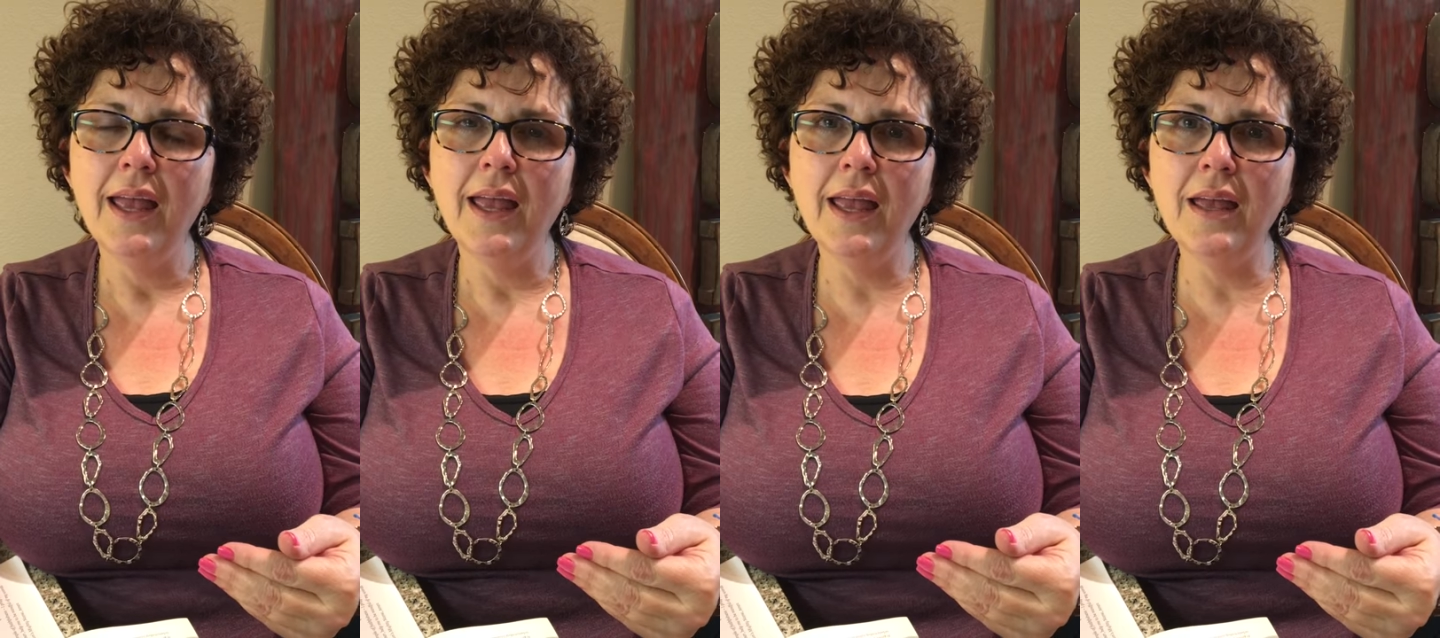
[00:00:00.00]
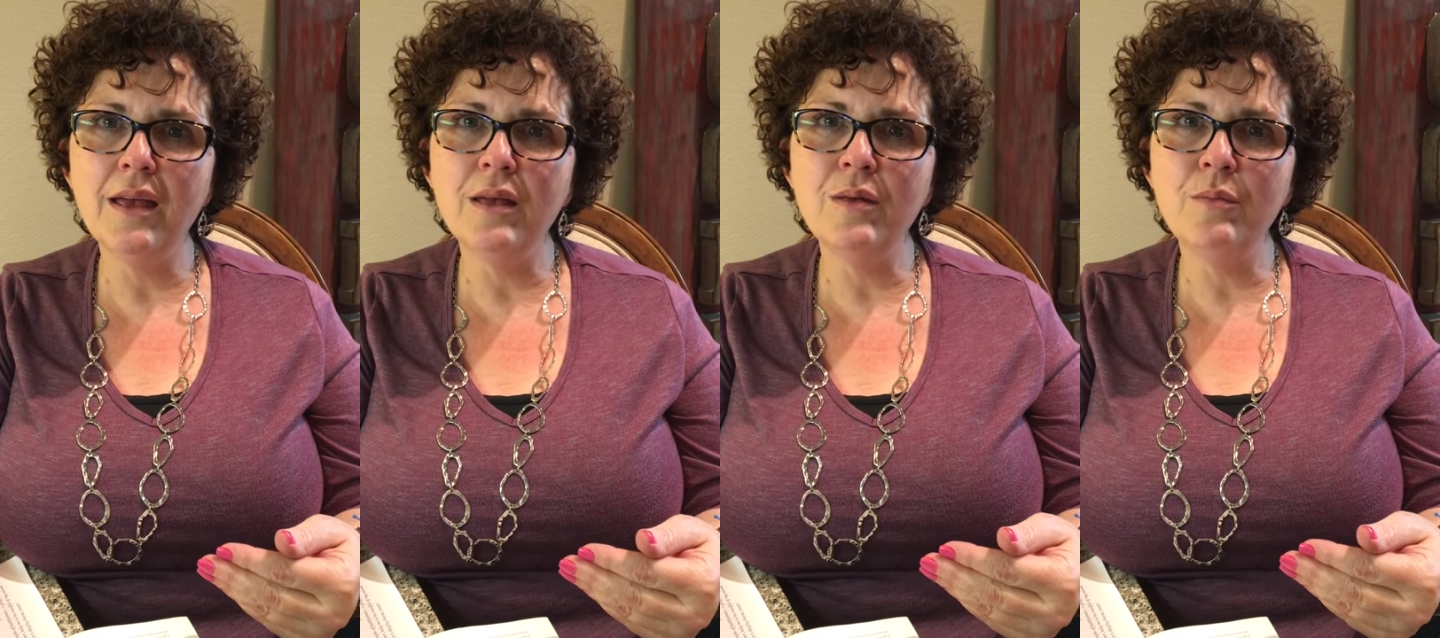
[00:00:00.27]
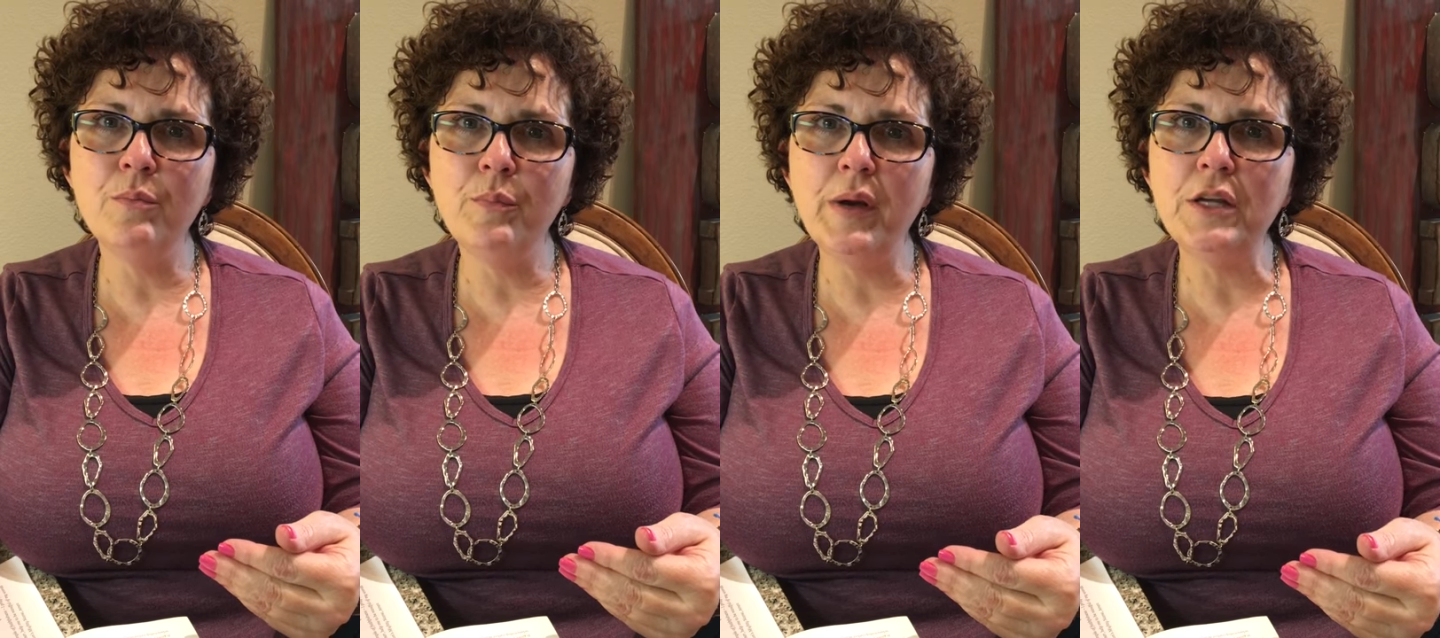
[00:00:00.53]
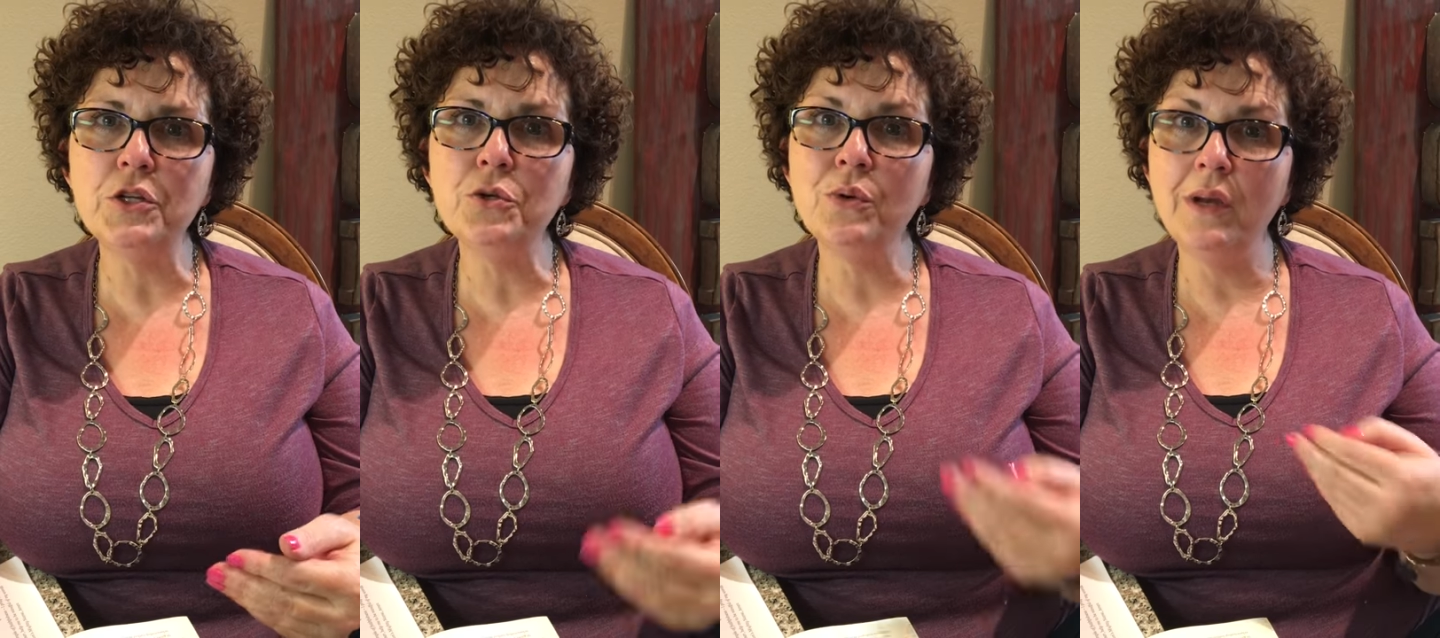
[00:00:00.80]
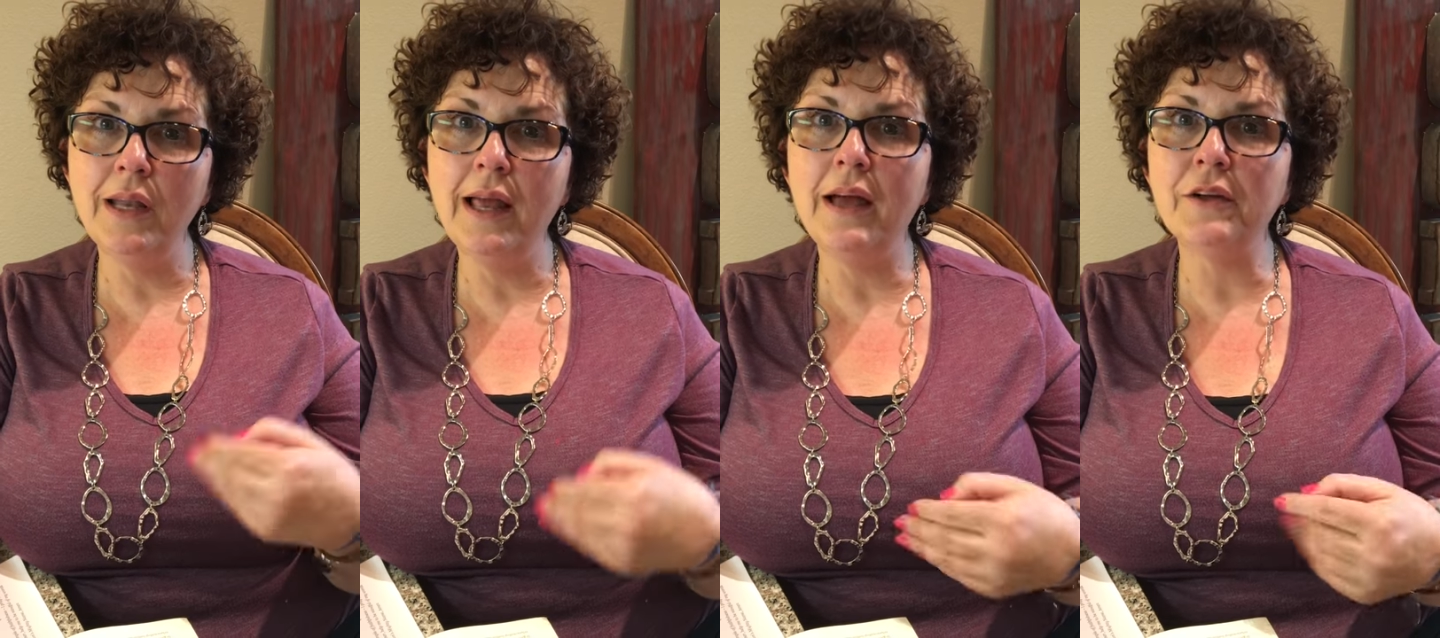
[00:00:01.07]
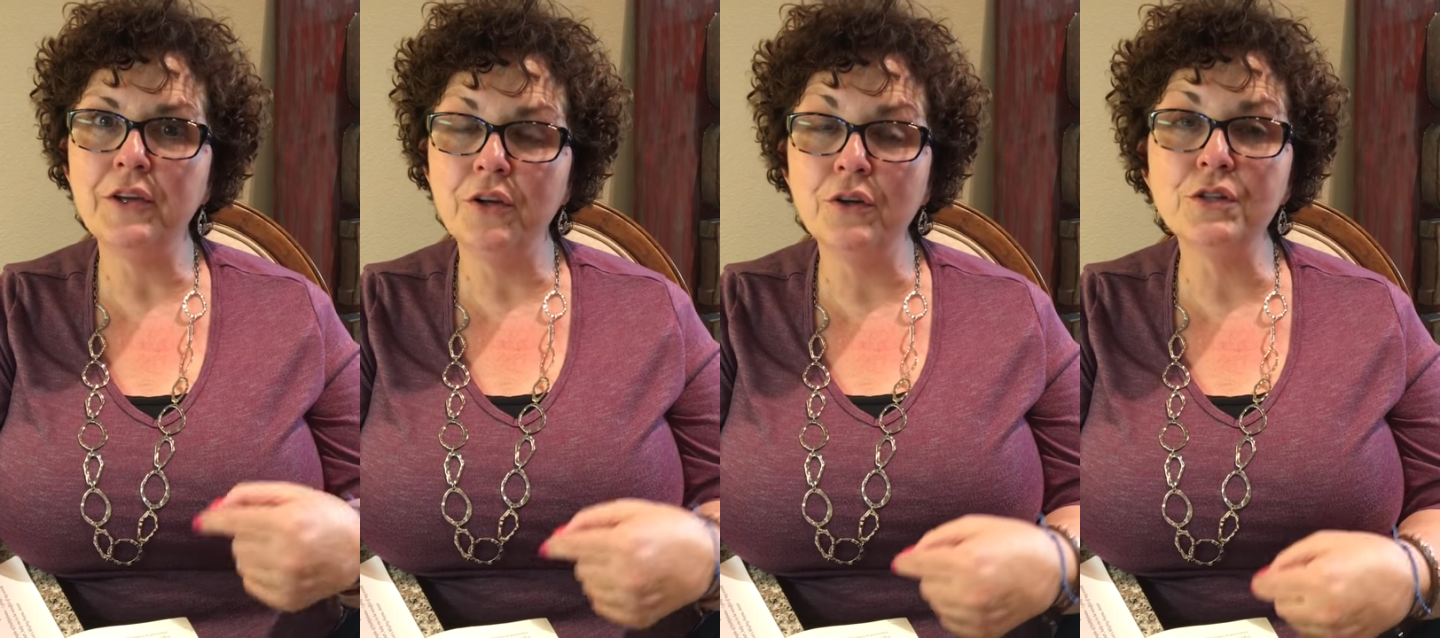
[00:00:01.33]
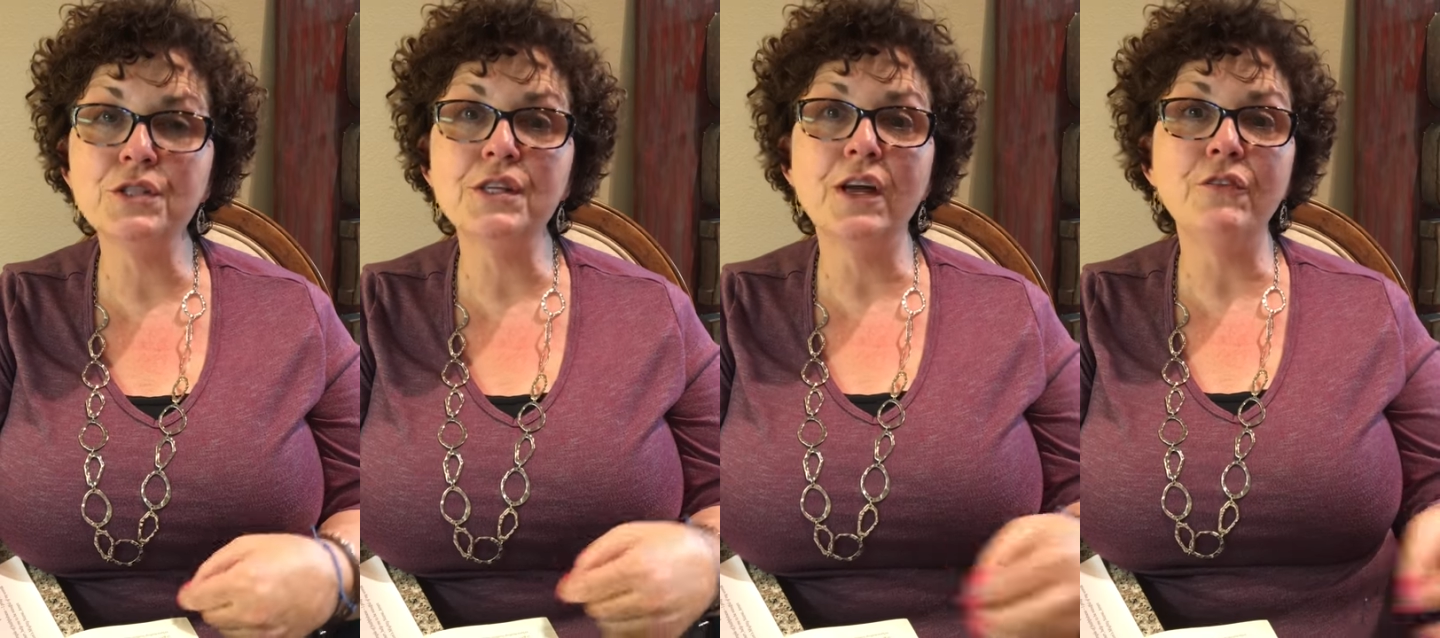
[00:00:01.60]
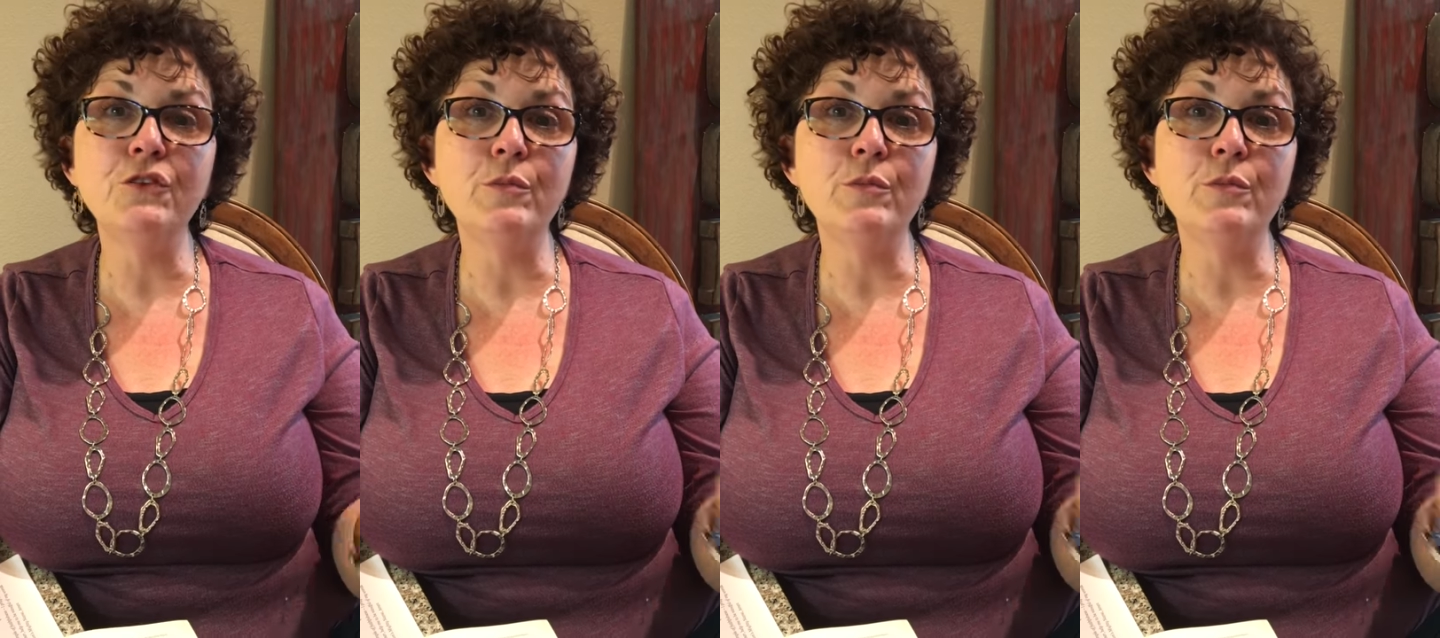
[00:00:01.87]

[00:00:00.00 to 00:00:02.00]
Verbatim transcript: and but to allow yourself